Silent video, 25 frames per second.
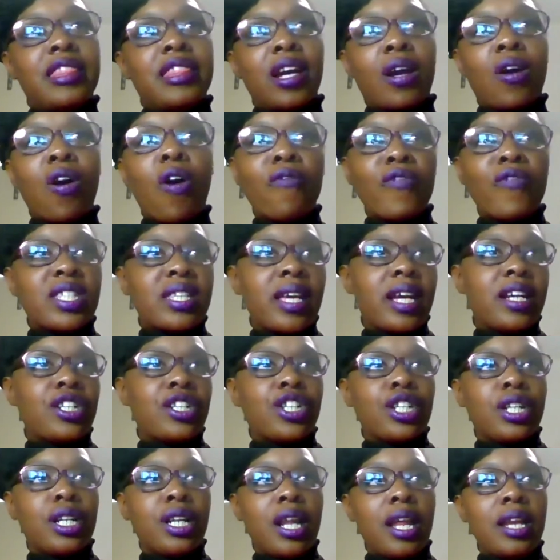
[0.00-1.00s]
the
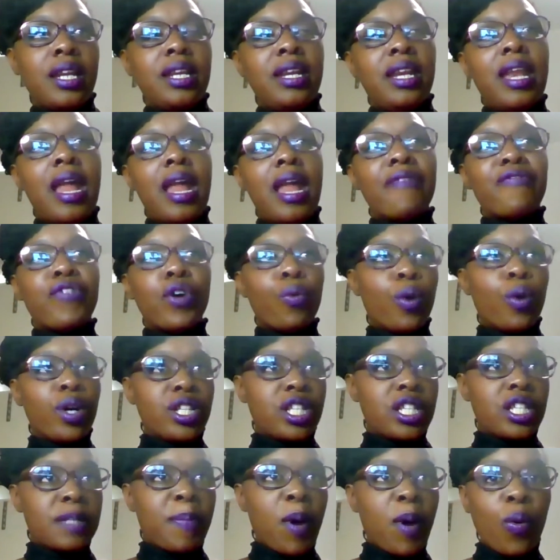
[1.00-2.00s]
conversation never
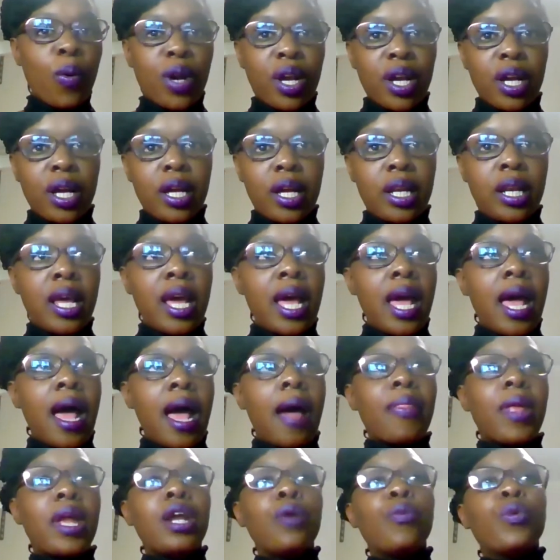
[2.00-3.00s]
was spoken.
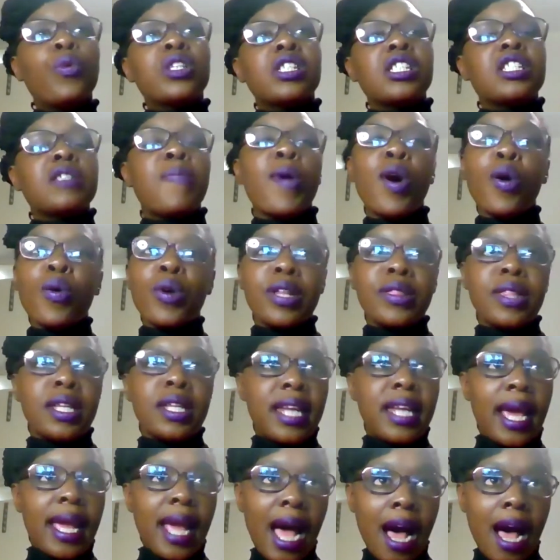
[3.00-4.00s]
And then it wasn't spoken
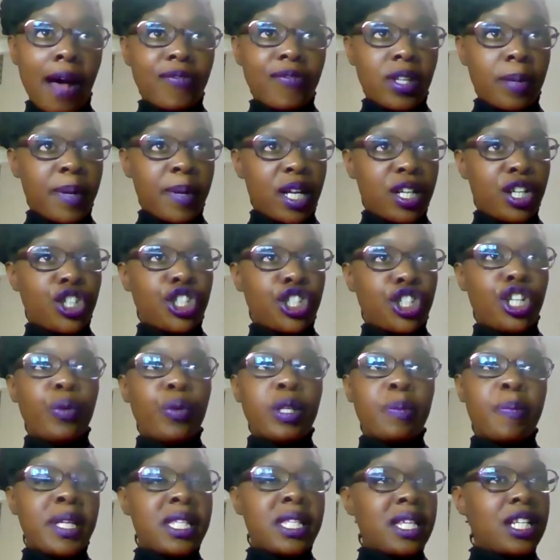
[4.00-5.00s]
the day after because
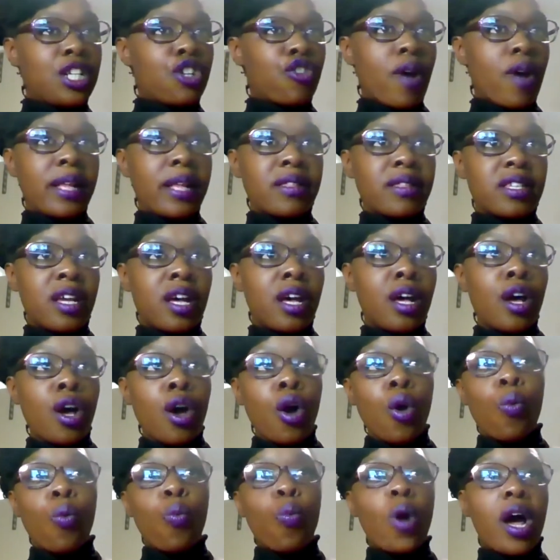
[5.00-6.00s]
she was busy trying to
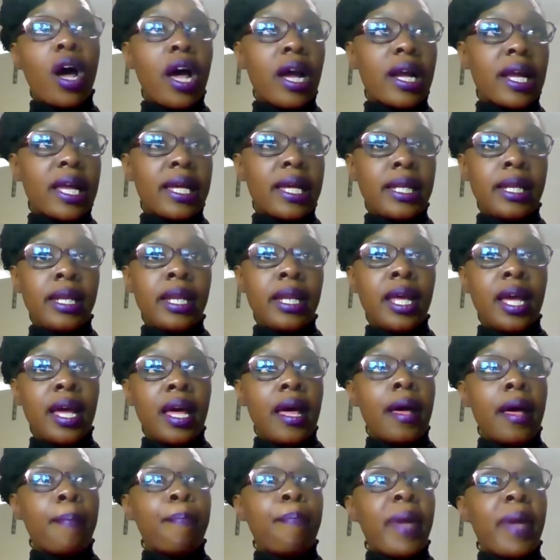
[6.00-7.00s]
work and
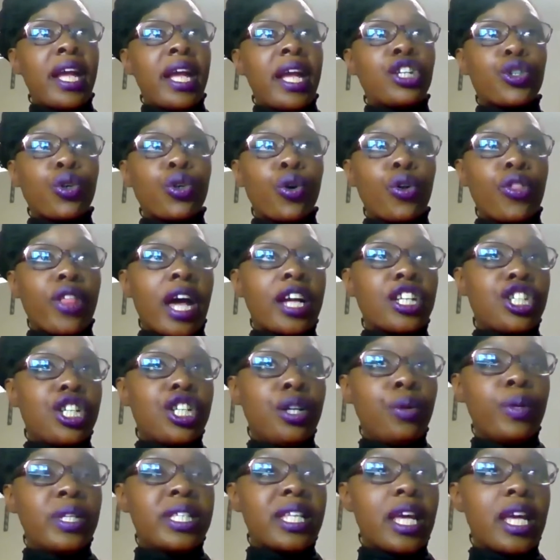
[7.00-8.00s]
make sure that
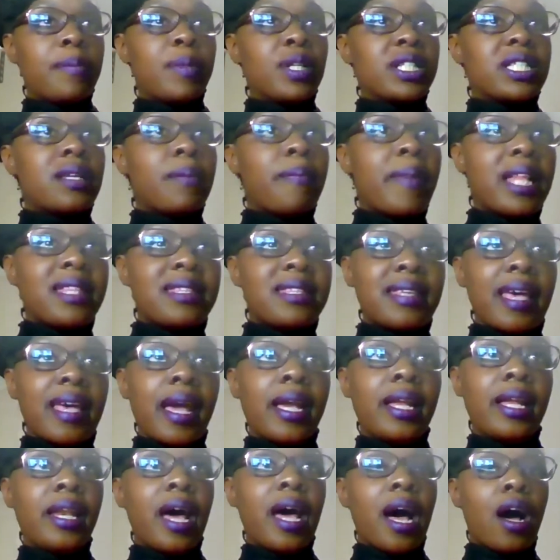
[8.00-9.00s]
she was able to
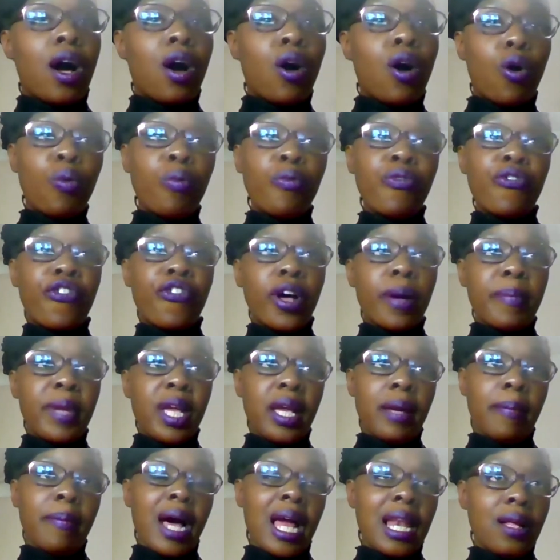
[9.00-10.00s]
maintain a home for
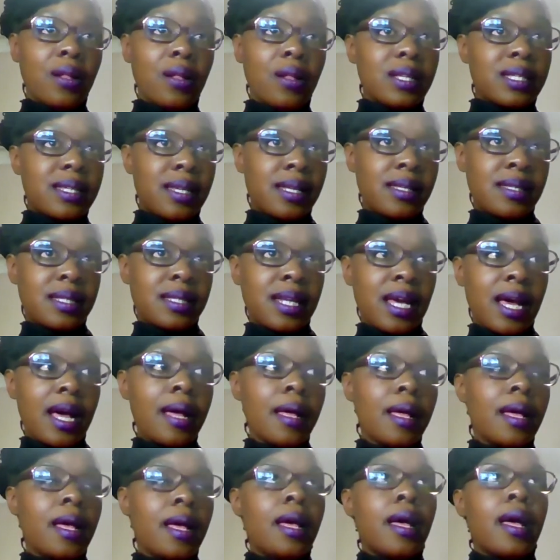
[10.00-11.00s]
me and my little
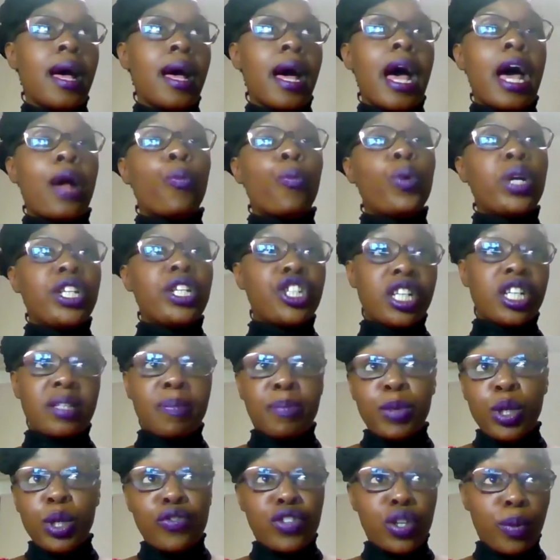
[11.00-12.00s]
sister. And we
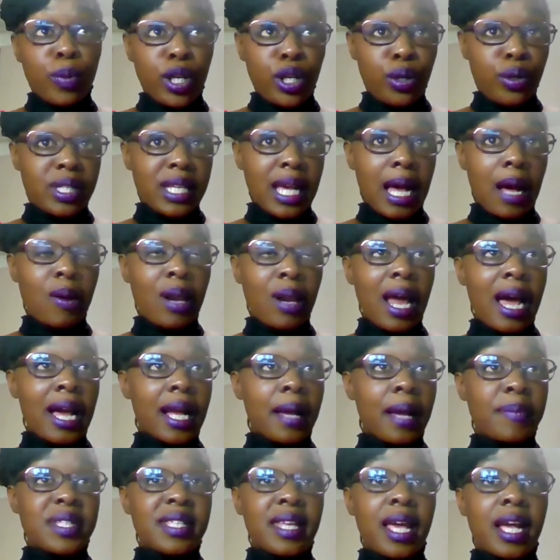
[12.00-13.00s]
just moved to a new town,
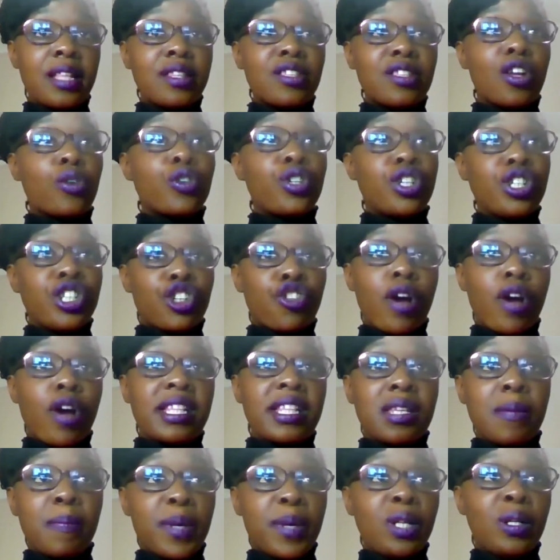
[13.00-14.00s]
like I'm saying. So she's
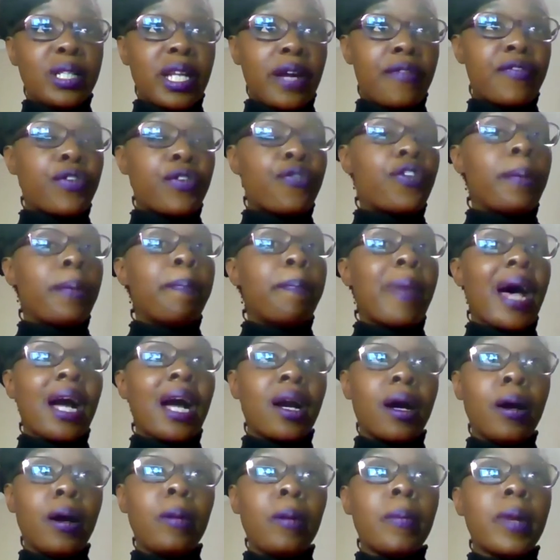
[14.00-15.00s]
trying to build everything
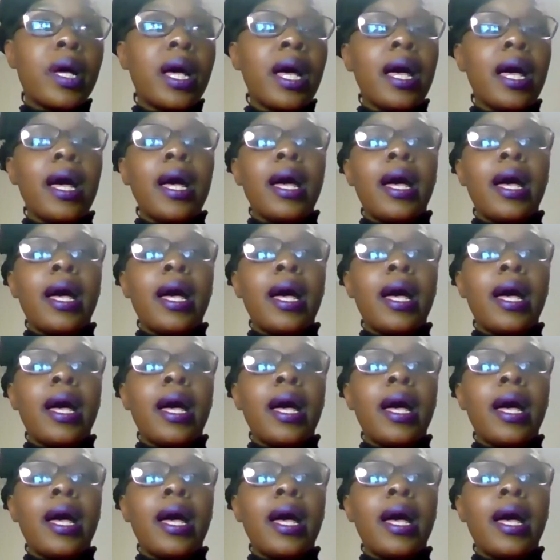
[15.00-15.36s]
back up.